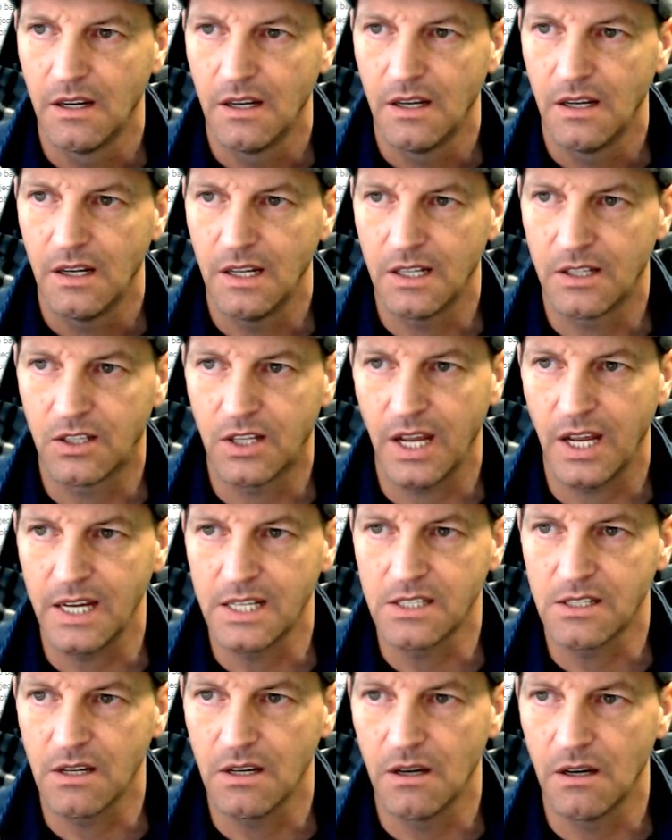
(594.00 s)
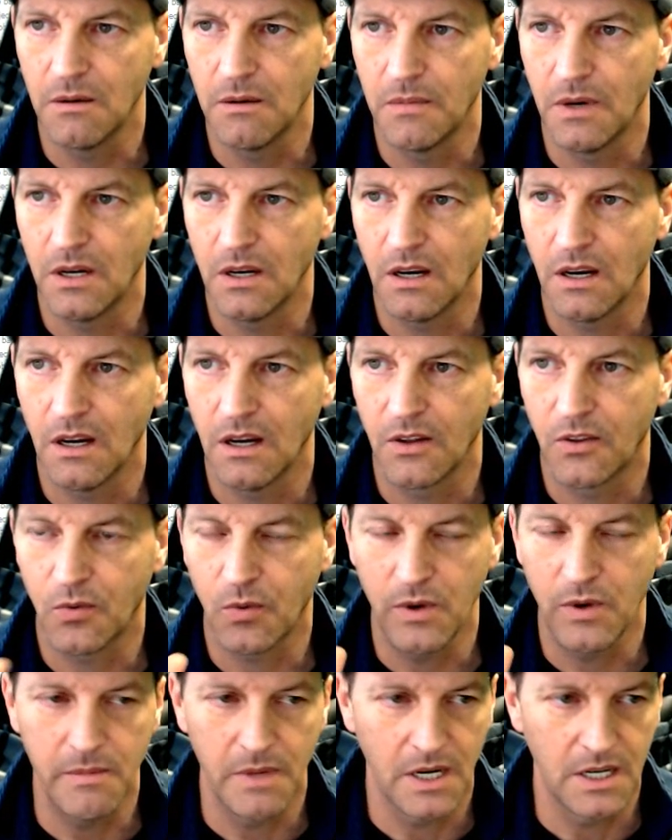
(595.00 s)
it takes them 3
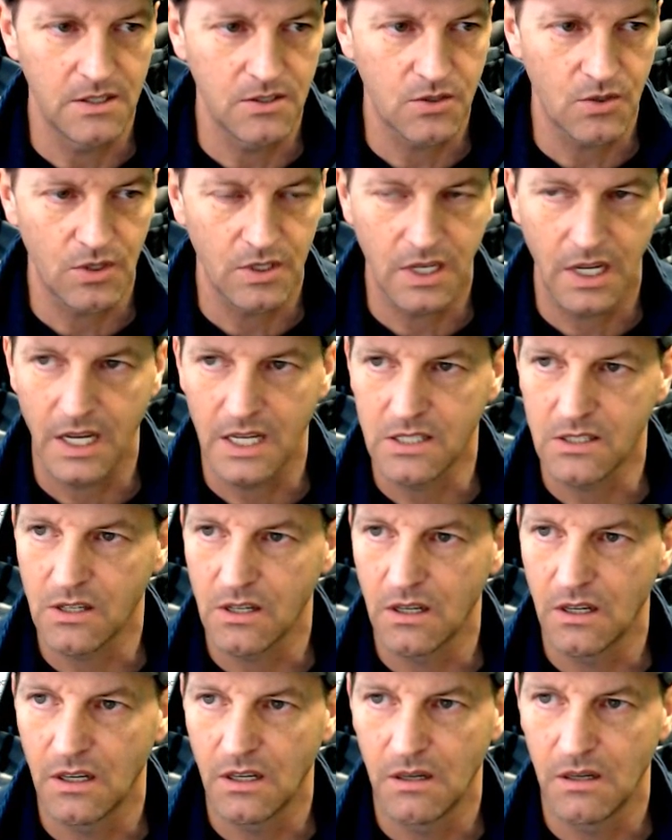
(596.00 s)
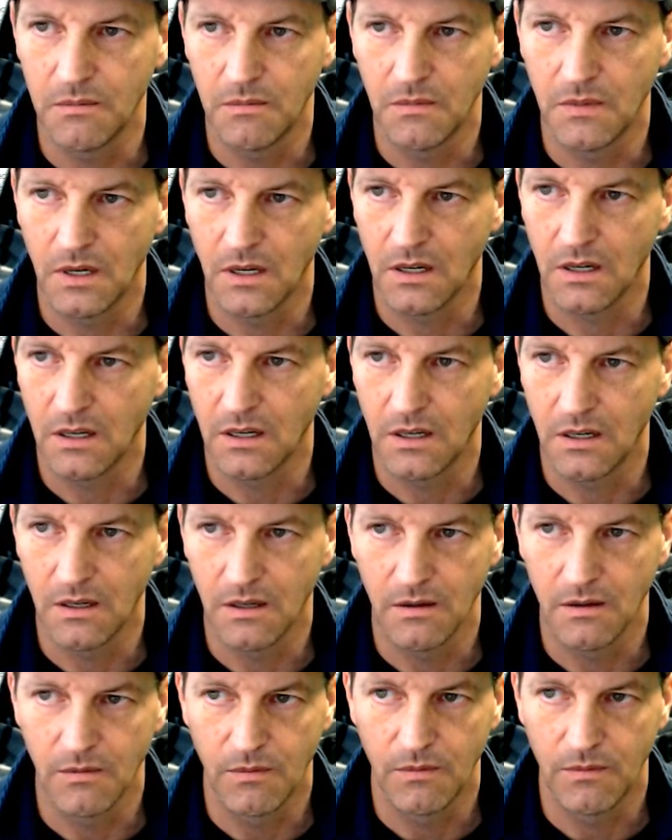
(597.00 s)
months, or it takes them,
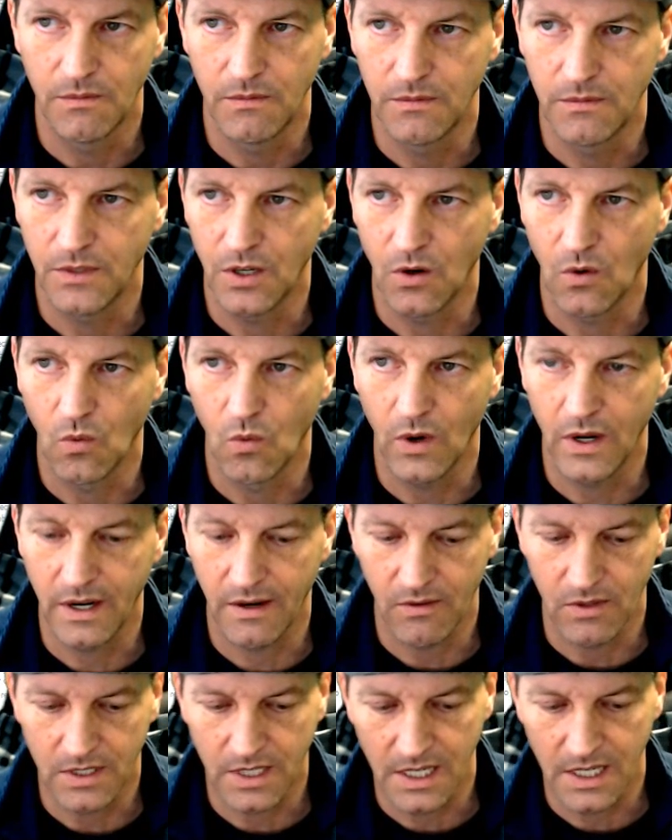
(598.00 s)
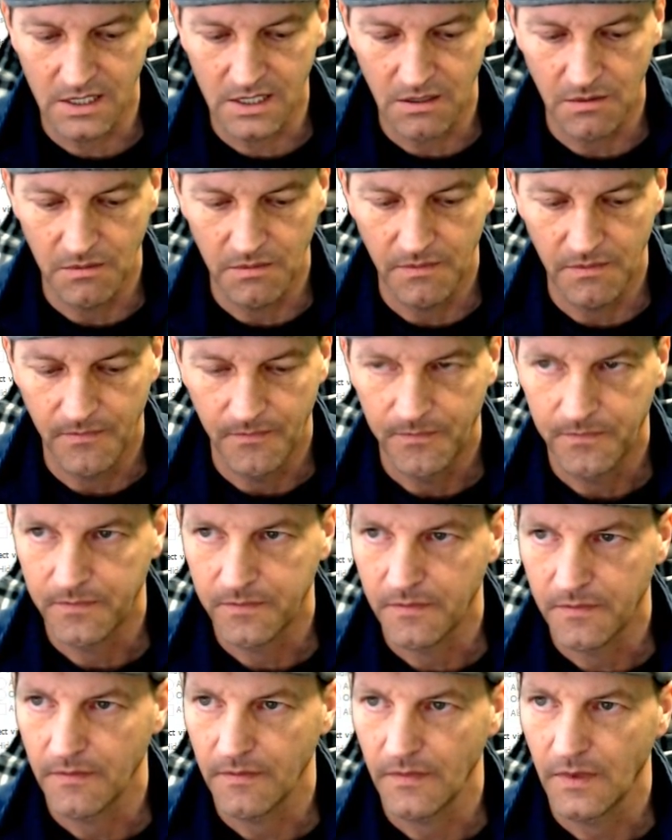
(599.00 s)
whatever. It takes them
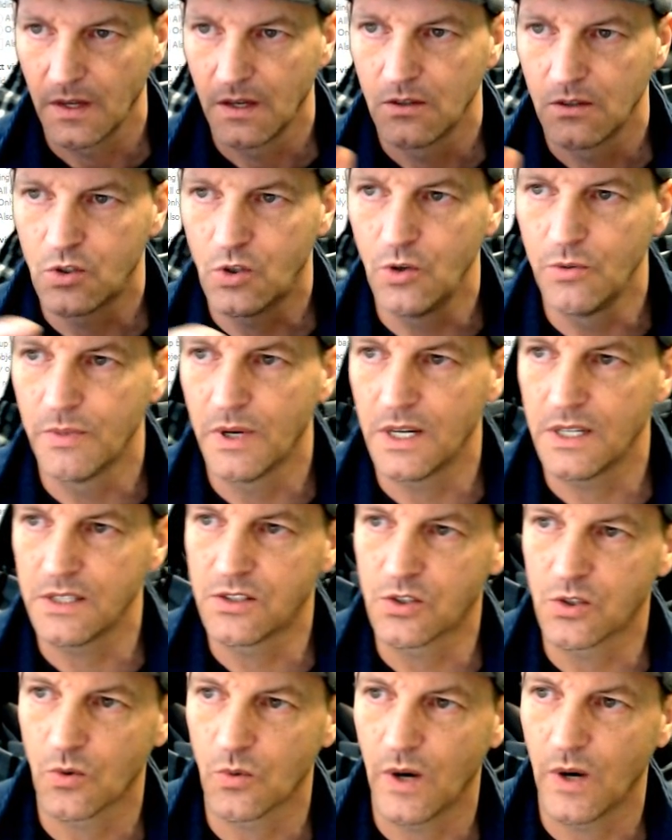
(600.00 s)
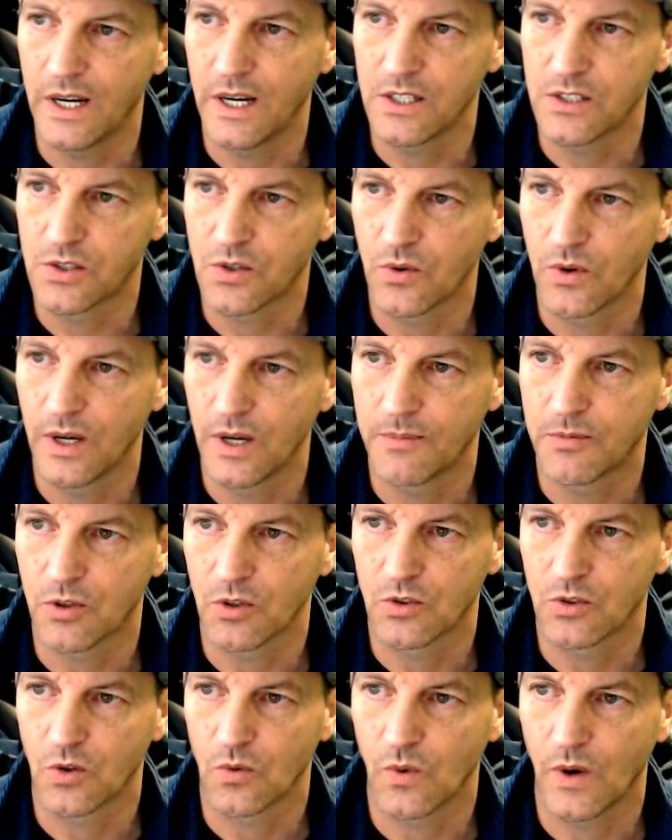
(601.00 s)
2 months to write a script or
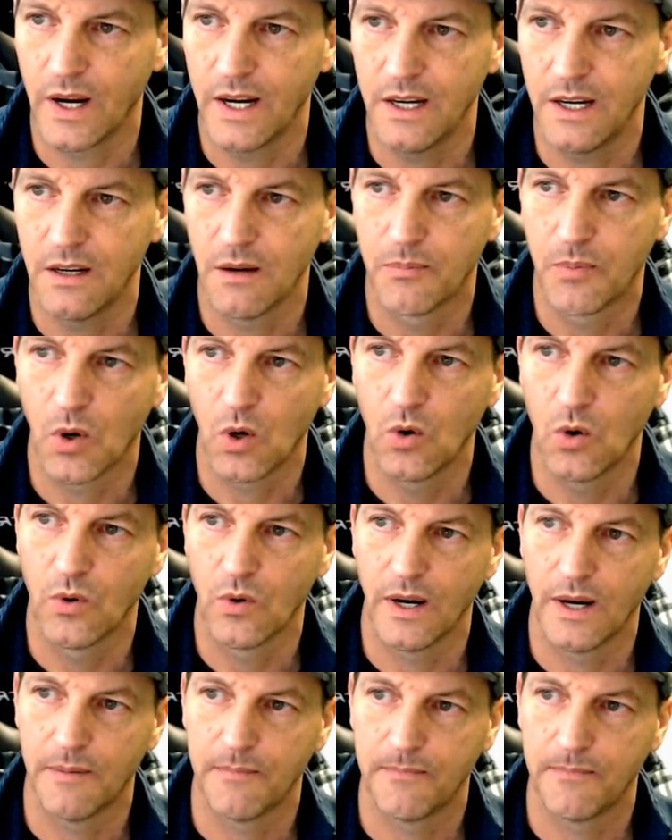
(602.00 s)
to write a program